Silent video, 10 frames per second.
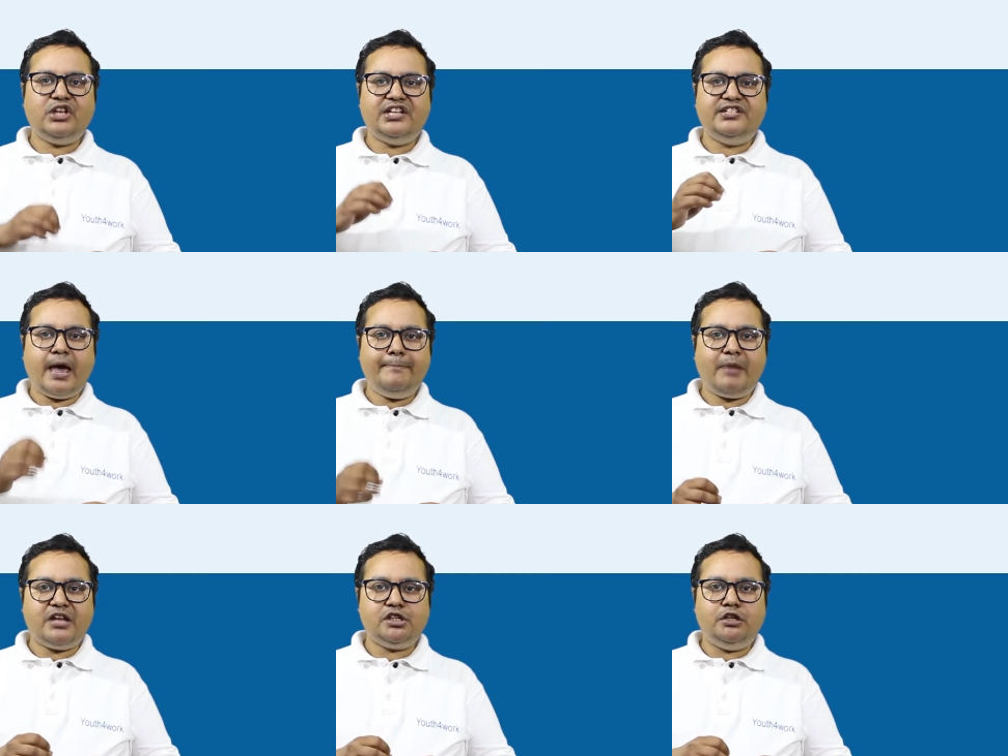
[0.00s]
the exam
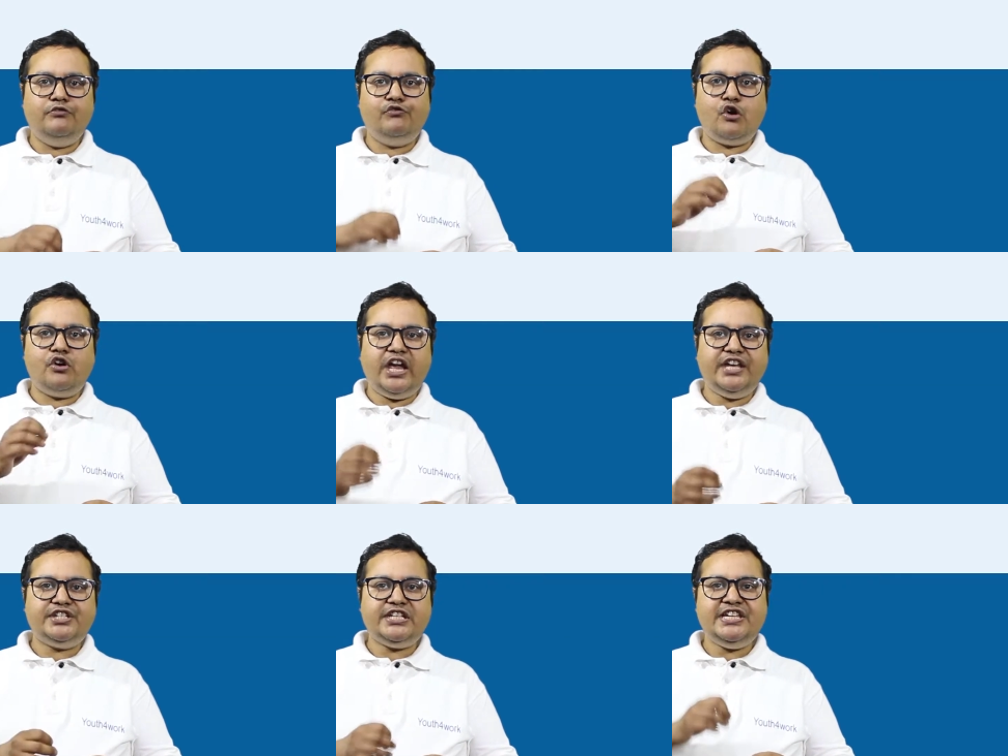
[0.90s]
pattern for
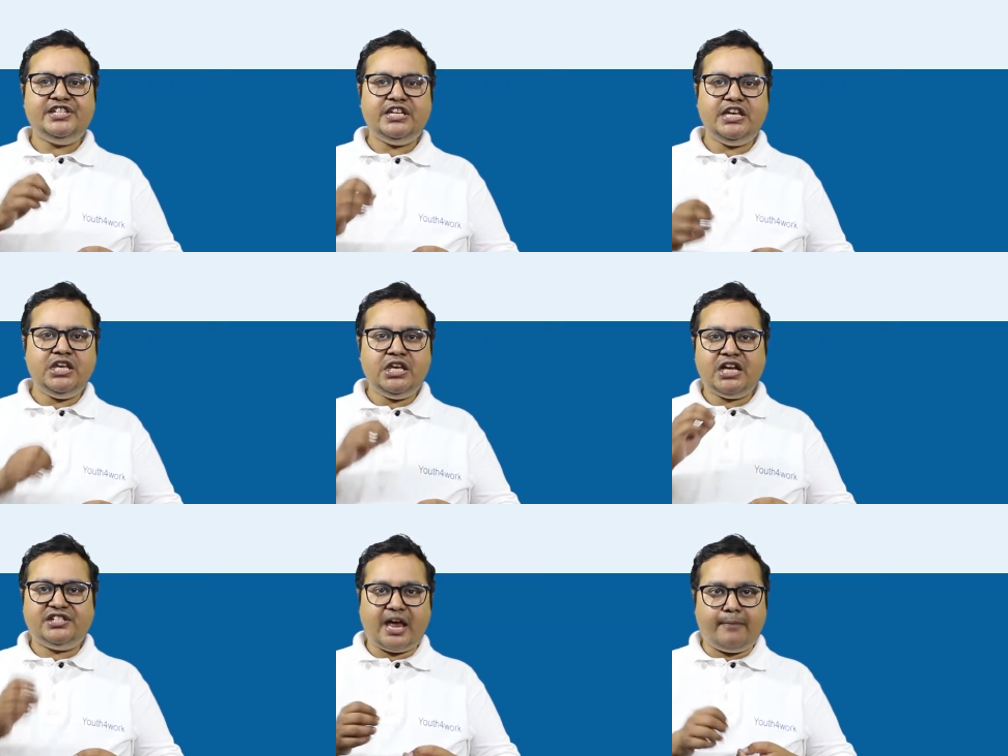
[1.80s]
GATE ECE
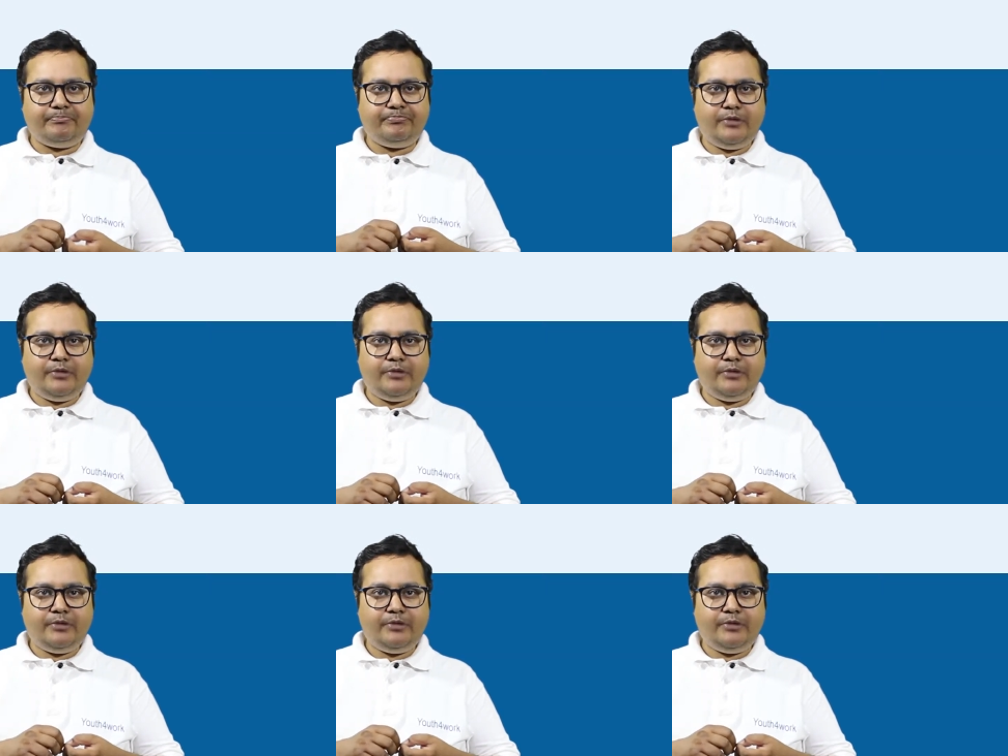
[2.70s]
exam.